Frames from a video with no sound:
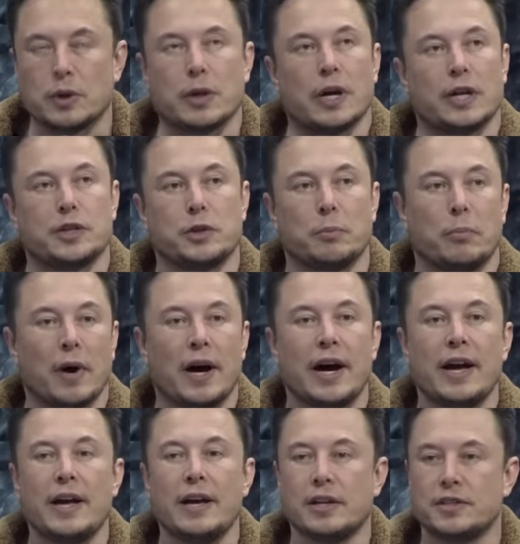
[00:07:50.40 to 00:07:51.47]
Uh, to
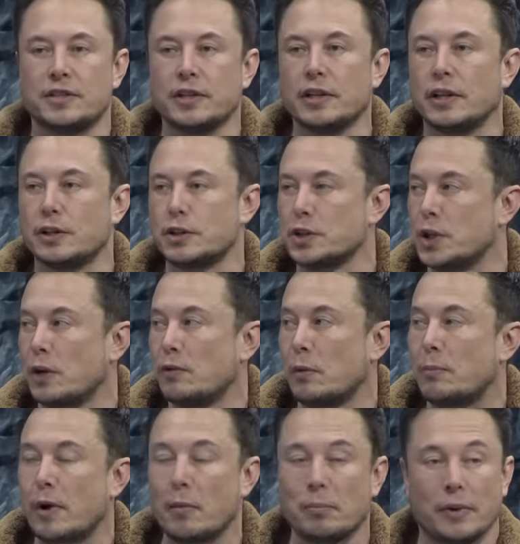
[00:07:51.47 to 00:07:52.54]
buy a single-engine
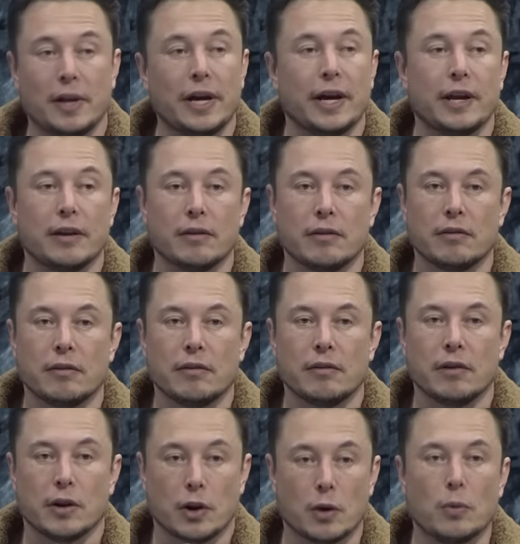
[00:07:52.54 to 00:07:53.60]
turboprop plane,
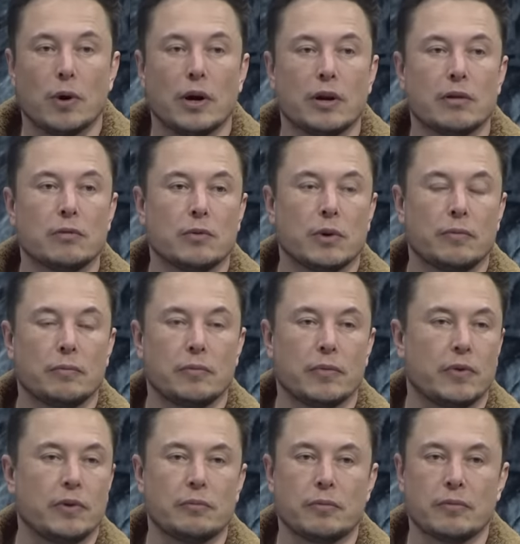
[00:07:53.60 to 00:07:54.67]
a good one, would
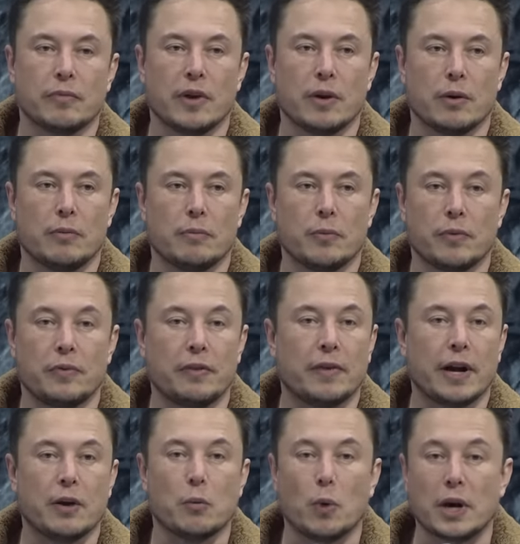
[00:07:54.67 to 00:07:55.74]
would be
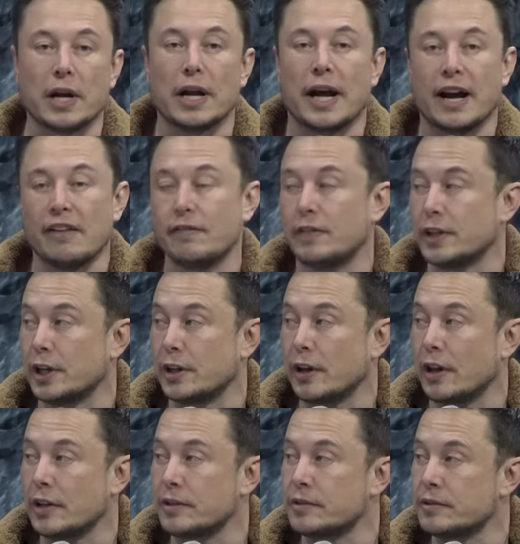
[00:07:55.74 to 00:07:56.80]
about one and a half million
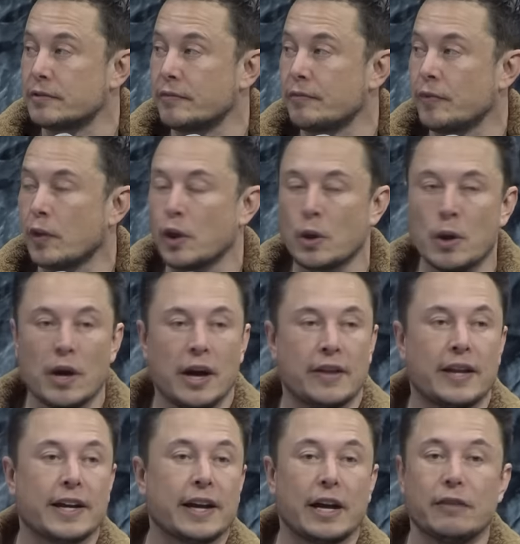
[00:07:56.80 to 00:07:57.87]
dollars, and
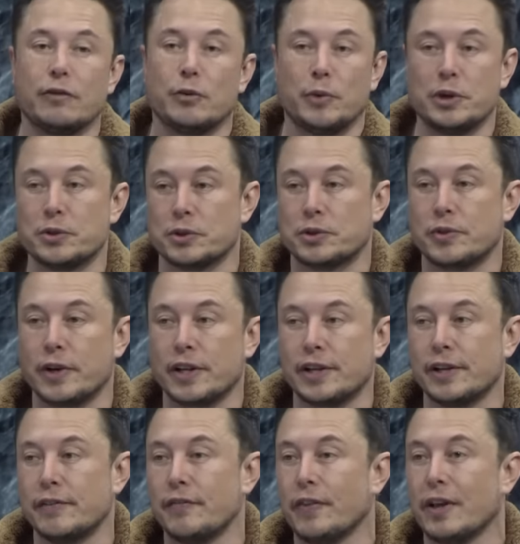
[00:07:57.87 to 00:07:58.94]
that can't even reach
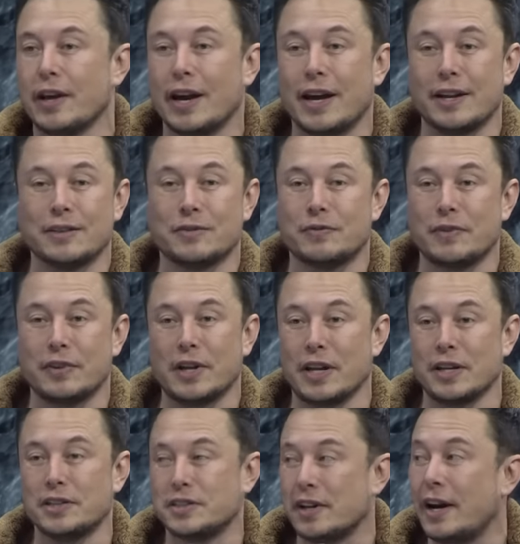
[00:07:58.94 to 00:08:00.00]
Australia, and it's and
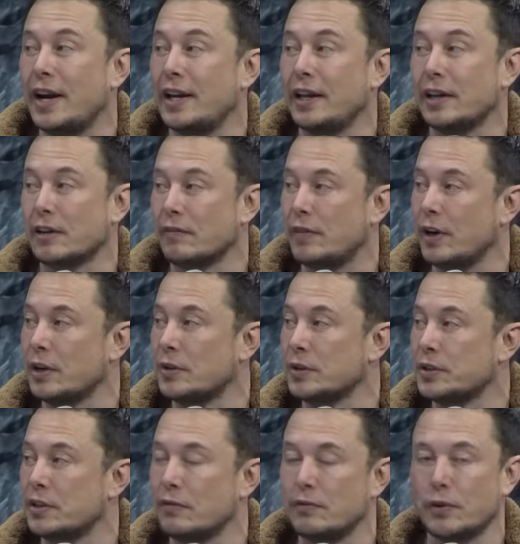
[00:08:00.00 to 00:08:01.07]
it's tiny compared to a seven